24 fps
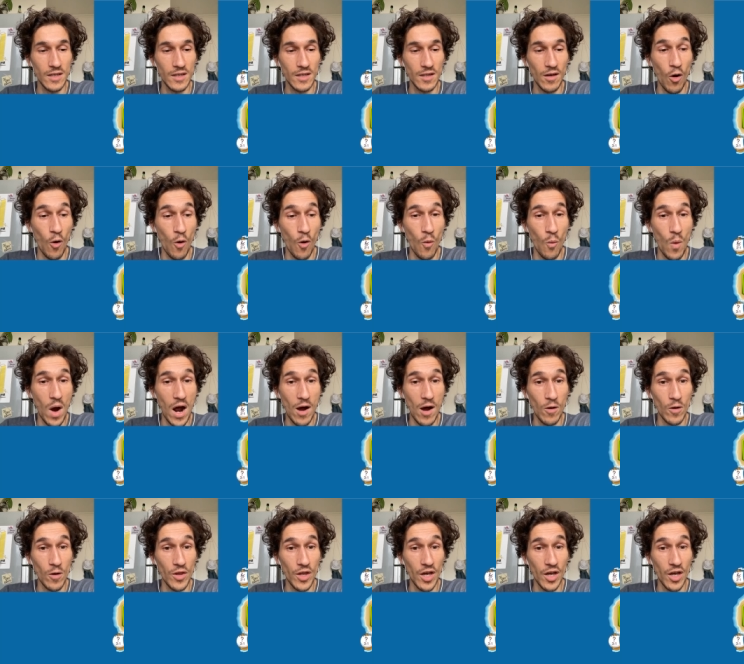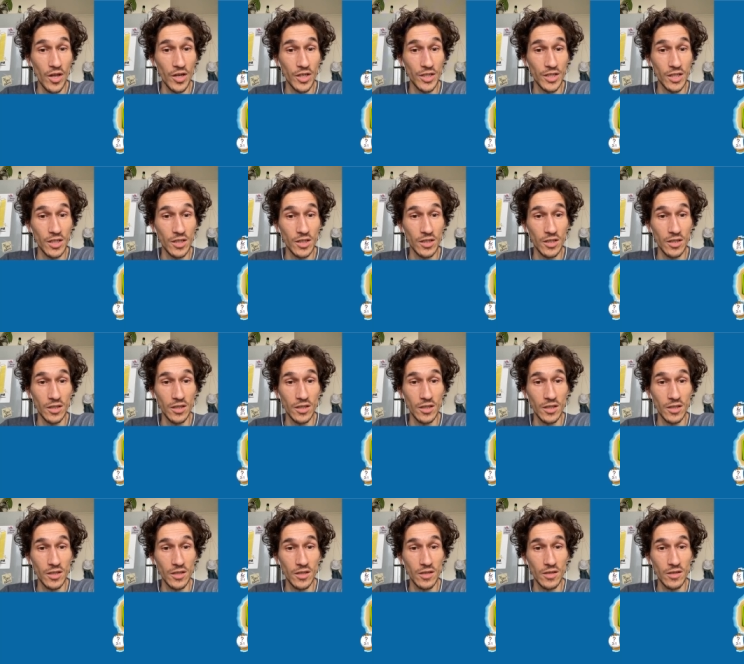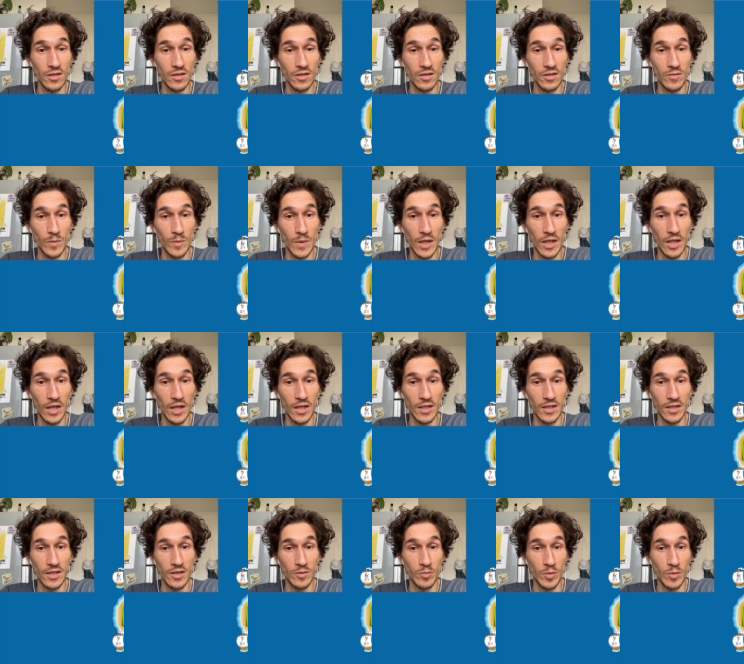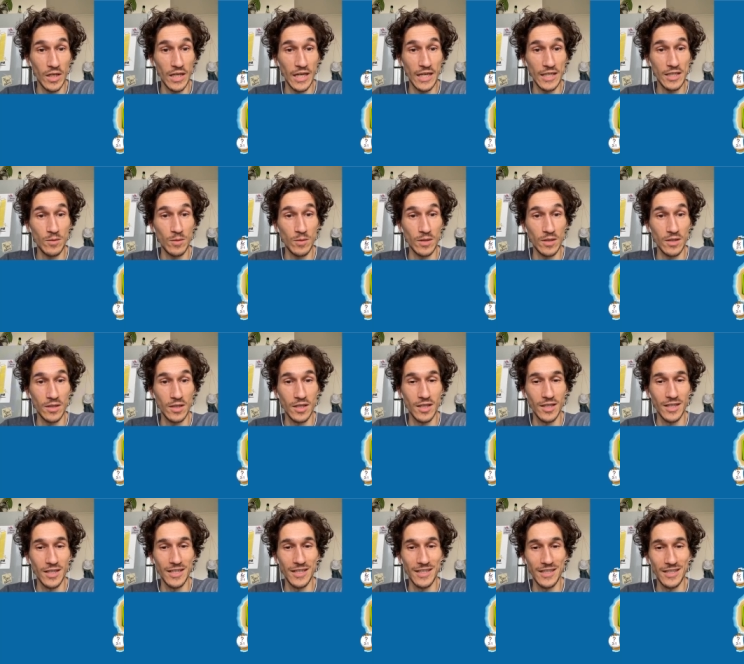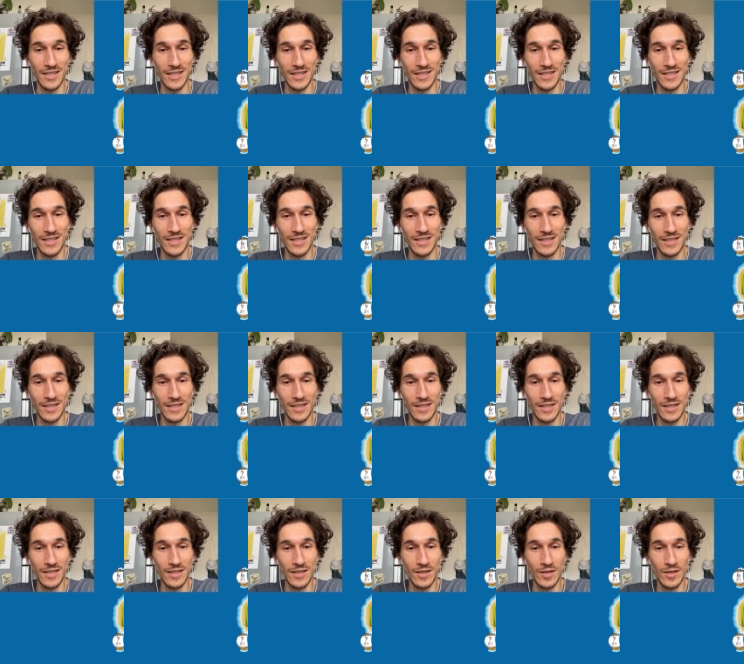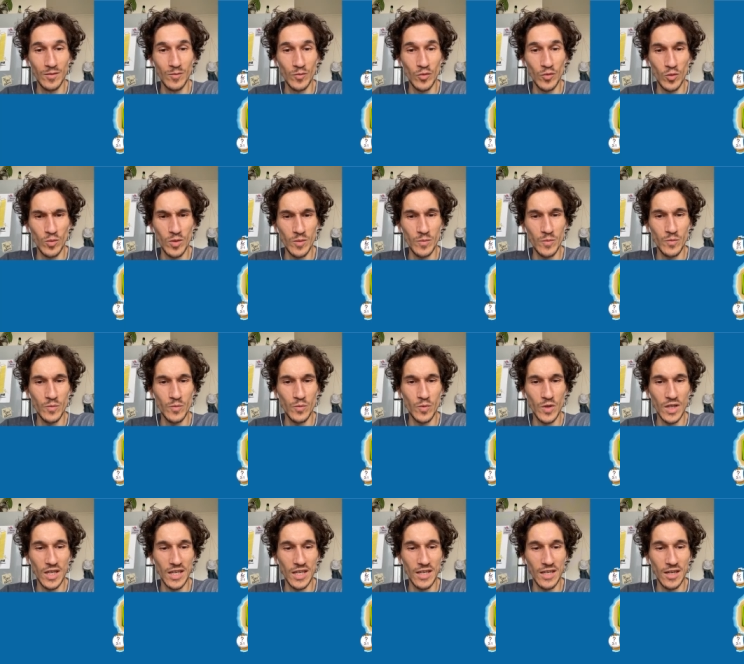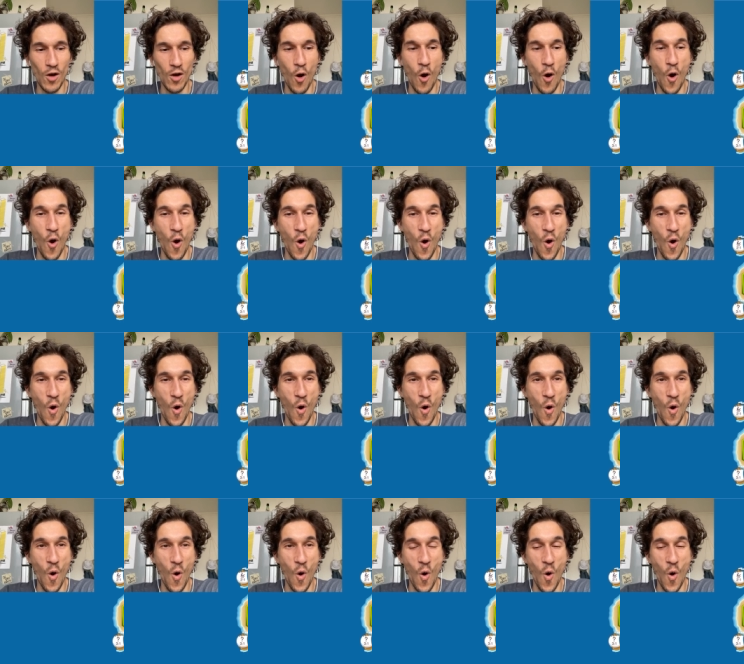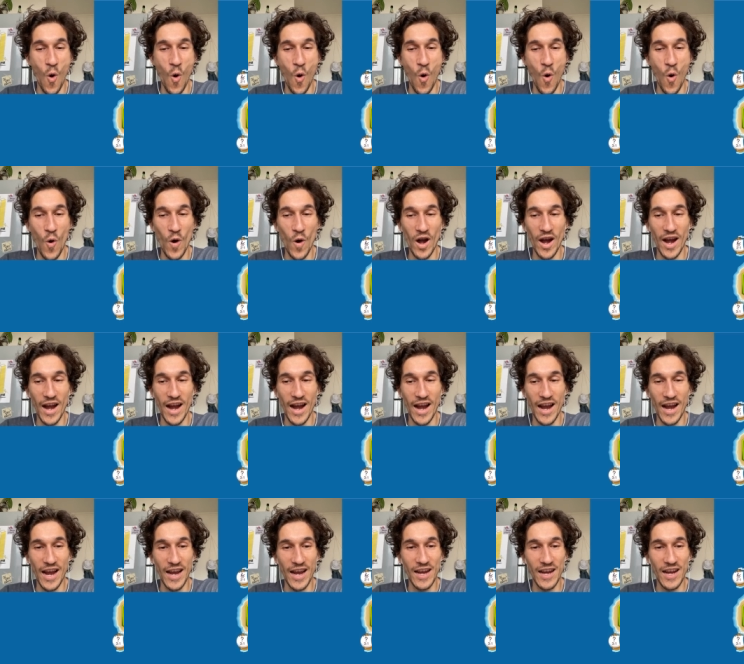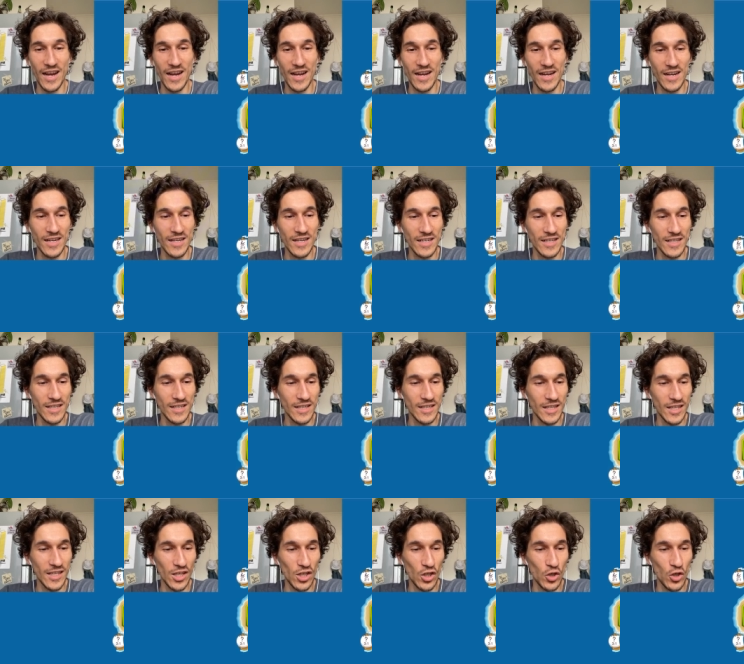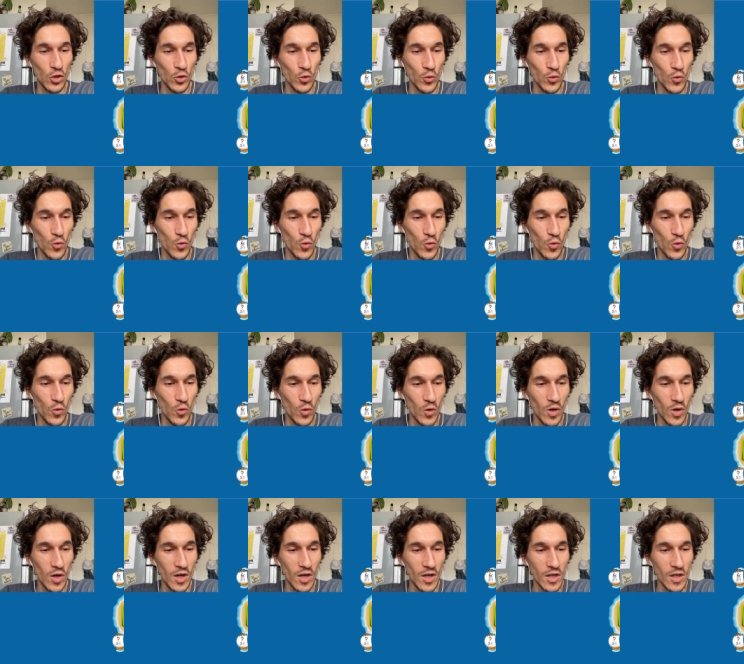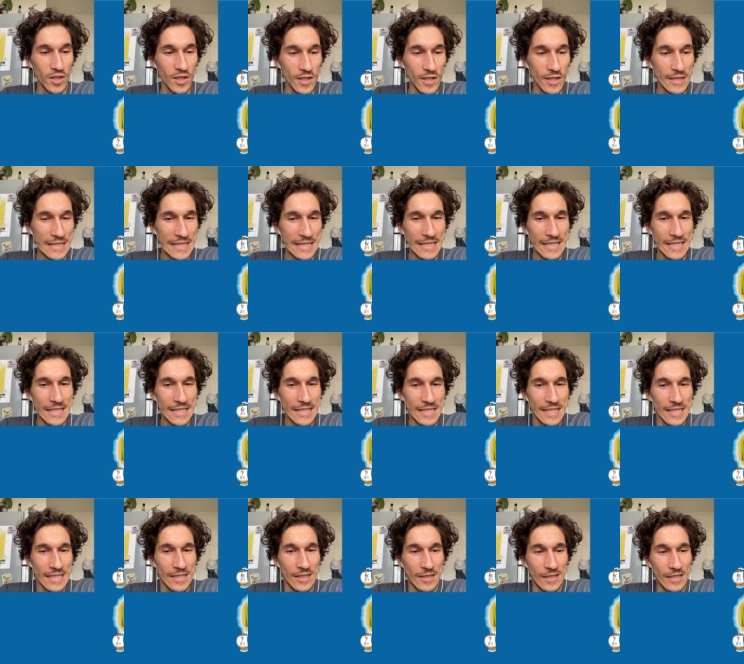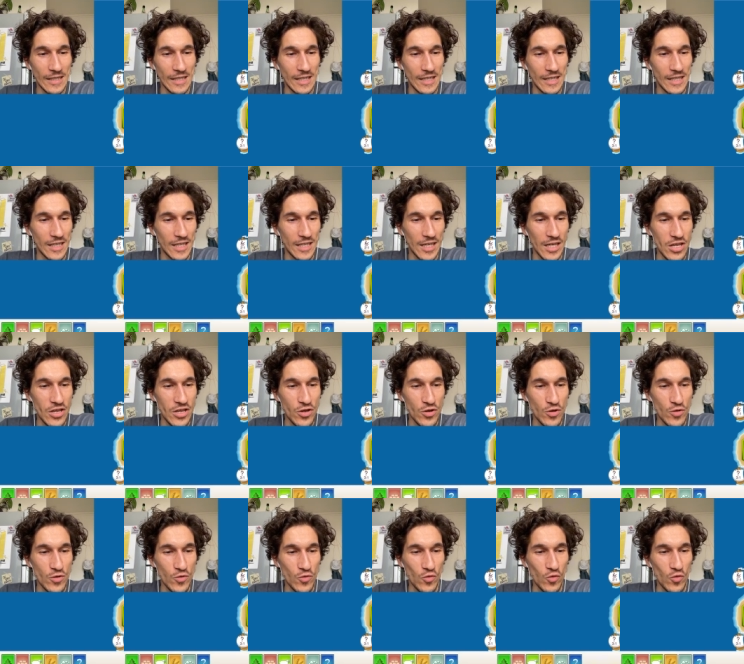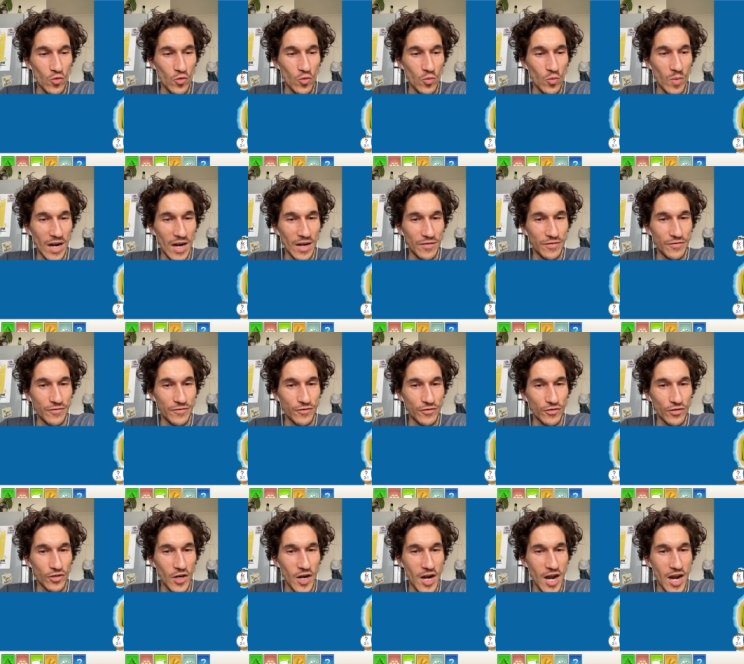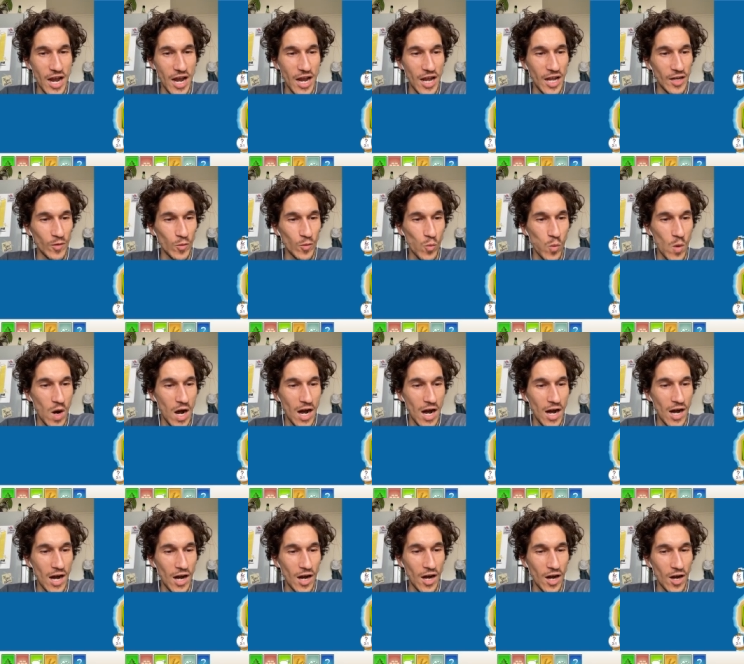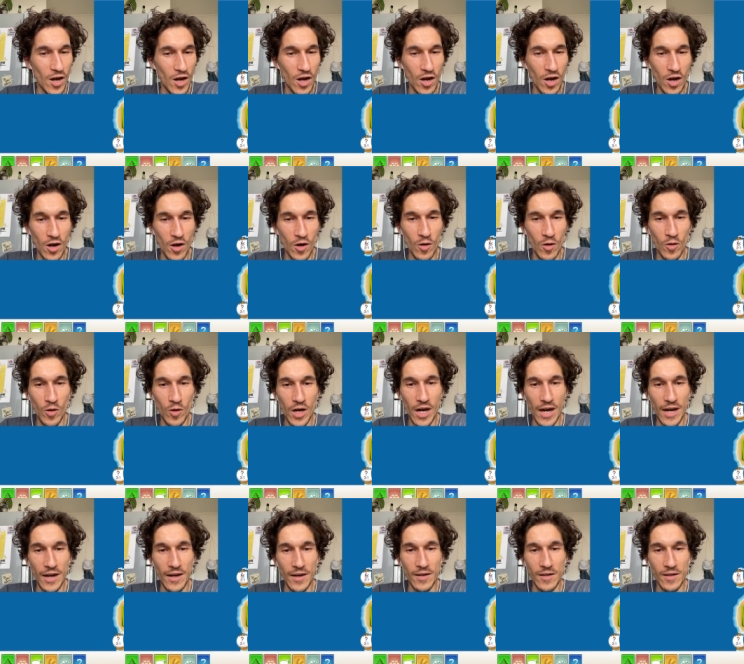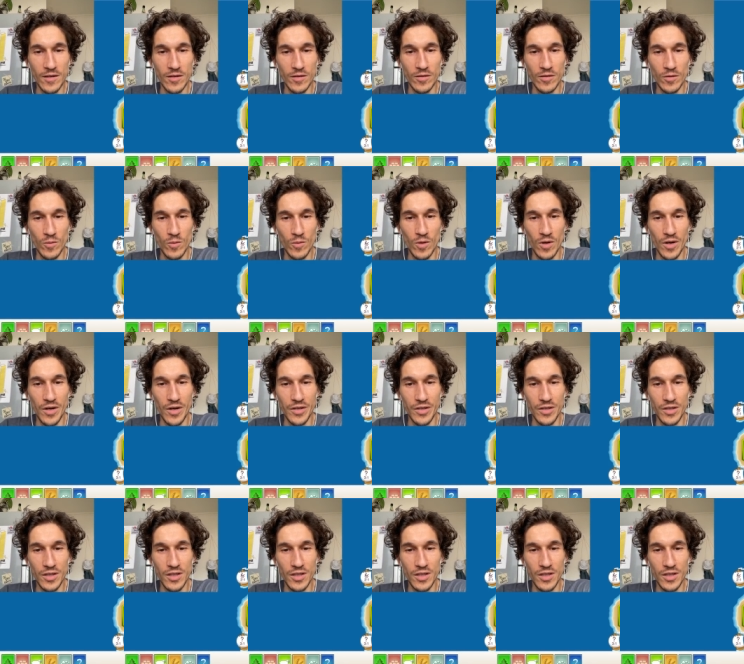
Oh wow, another city. My lot, it's my last one. Probably. Oh, okay. You Ugh you my friend, wow. Okay, no worries.